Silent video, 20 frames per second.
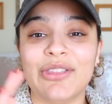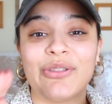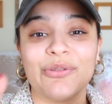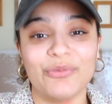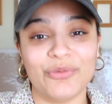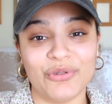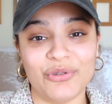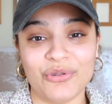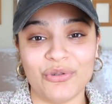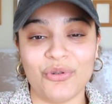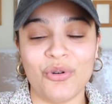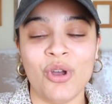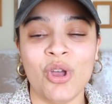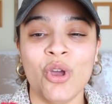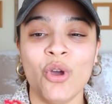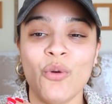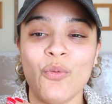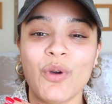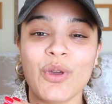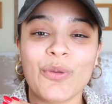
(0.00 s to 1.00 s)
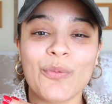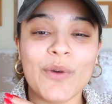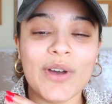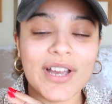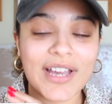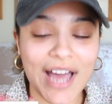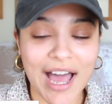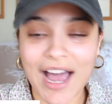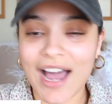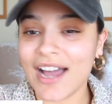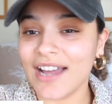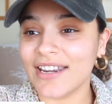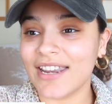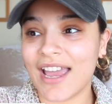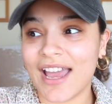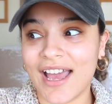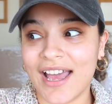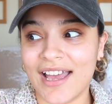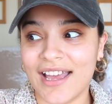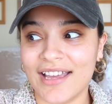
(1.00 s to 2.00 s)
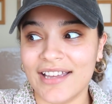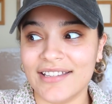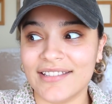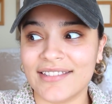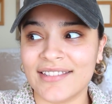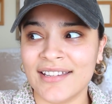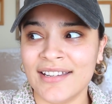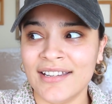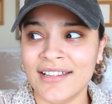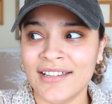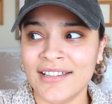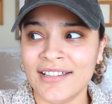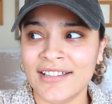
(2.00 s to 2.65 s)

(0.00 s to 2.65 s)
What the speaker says: through with what God has